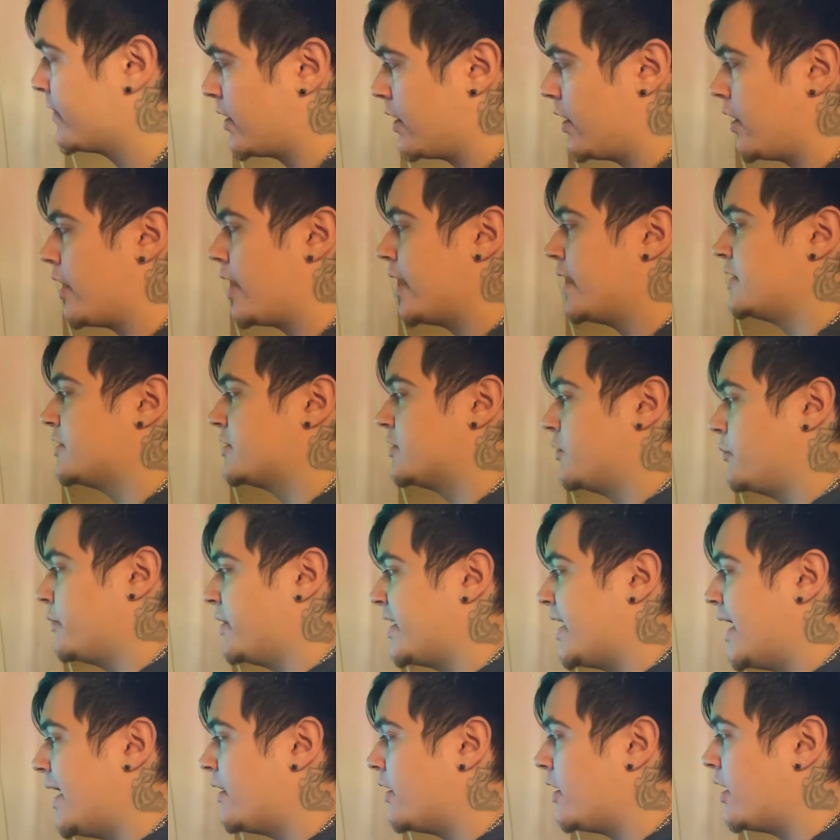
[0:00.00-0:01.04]
alright, so
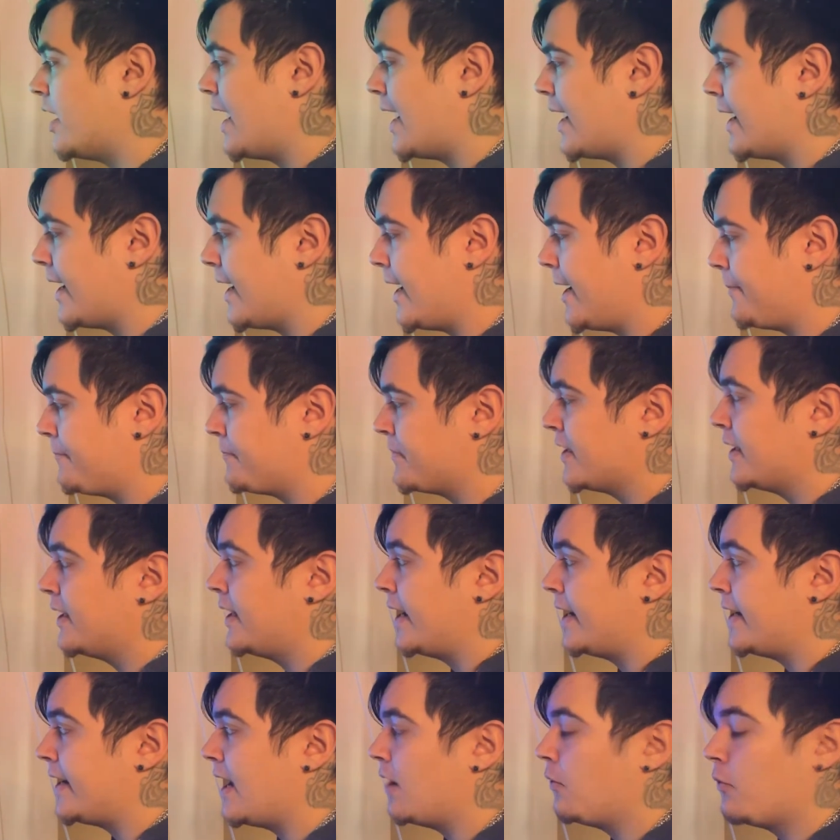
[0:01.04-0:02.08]
we got our hi-hat,
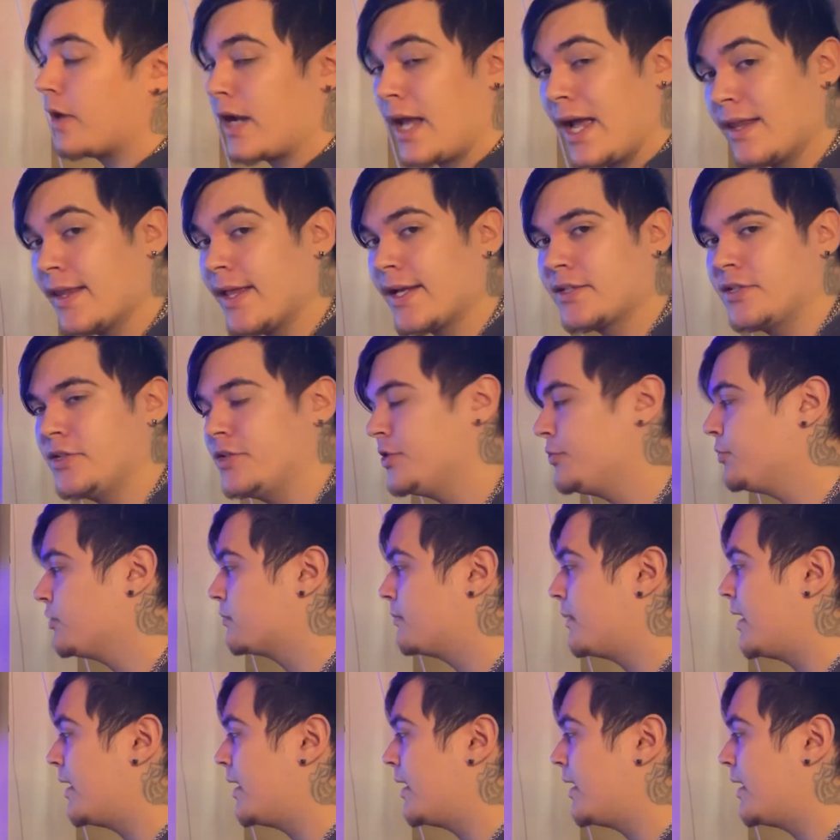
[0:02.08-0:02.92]
and now what I like to do with